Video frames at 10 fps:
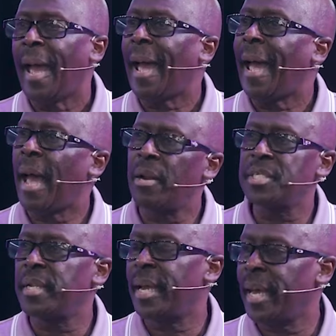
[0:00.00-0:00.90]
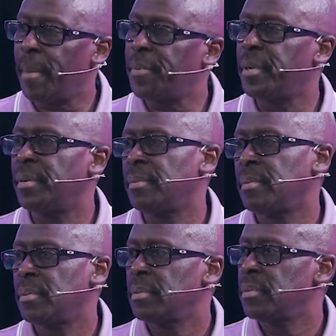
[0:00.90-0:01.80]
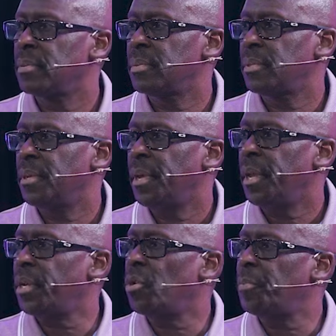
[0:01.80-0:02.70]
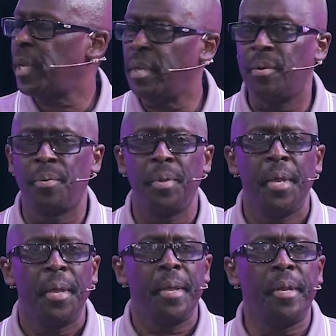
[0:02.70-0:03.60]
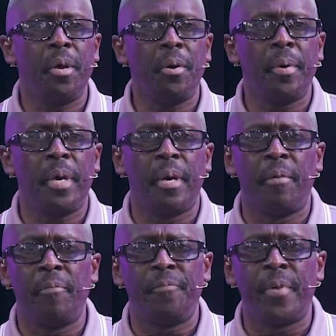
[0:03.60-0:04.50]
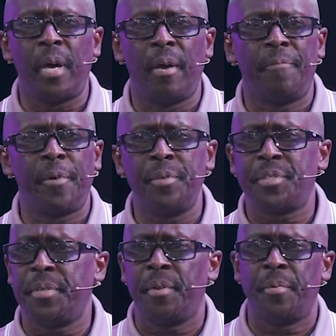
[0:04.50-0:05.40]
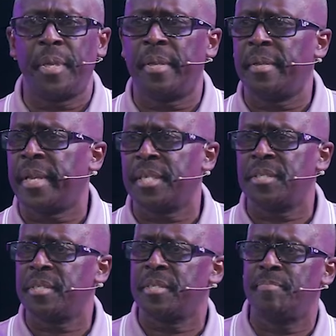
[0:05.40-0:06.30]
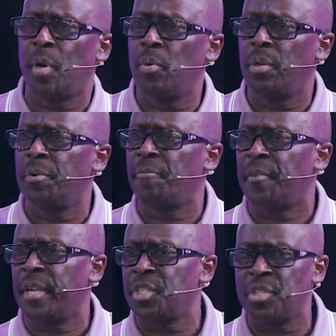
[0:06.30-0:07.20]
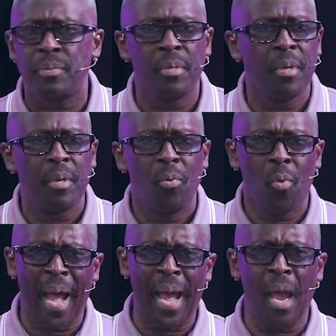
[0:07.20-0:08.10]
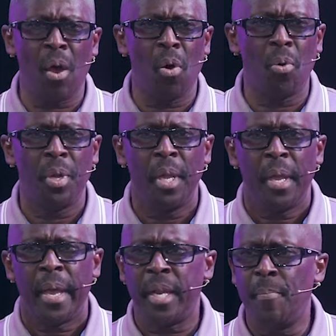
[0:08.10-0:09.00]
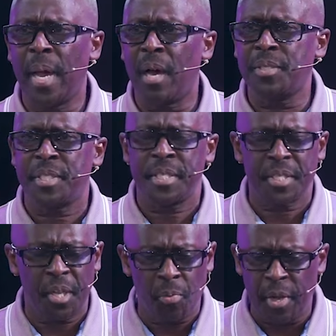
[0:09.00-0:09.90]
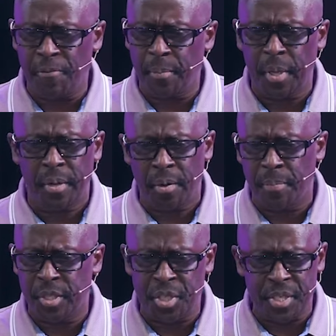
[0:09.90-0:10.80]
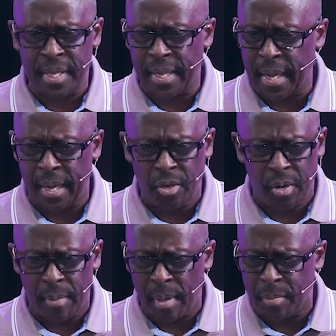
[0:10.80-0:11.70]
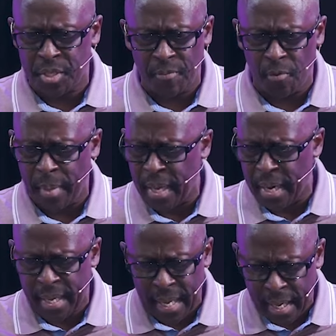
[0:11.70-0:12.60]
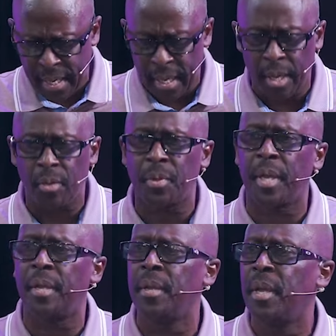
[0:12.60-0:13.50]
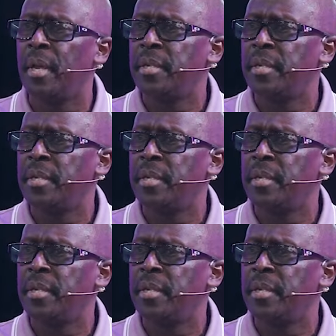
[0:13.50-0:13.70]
How does it happen? You know, Peter, you know, first, you know, he catches this boatload of fish. Wow. And he bows and says, get away from me. You know, Jesus, I can't. You know, I'm a sinful man. I can't. Okay.